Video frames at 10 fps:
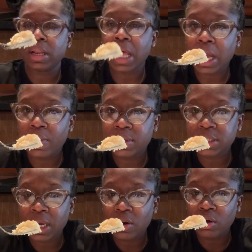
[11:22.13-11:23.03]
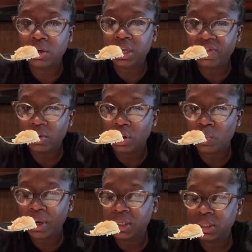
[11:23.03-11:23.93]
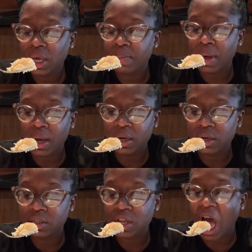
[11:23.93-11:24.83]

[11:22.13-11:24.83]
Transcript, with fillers: Like I was saying, on definitely on a Wednesday, my goodness.